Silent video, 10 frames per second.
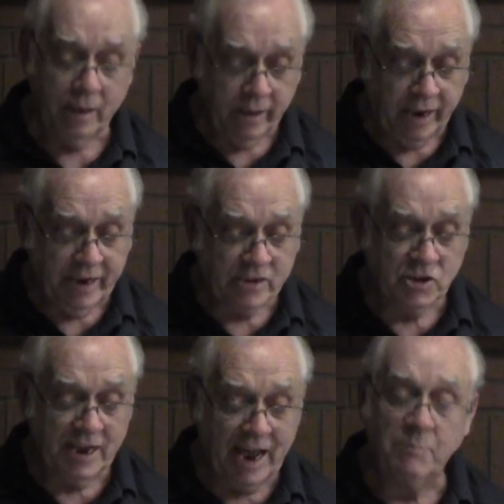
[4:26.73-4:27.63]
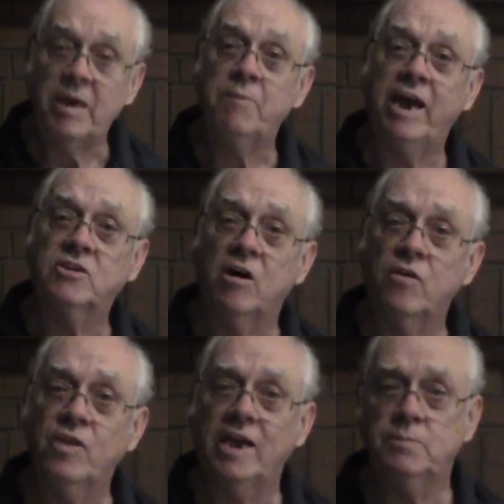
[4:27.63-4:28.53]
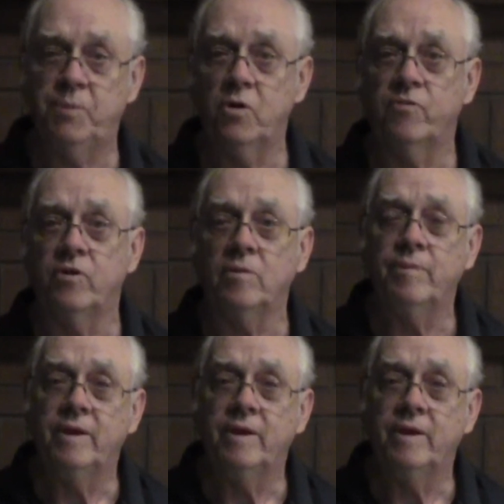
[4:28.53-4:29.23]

In His time, He makes all things beautiful.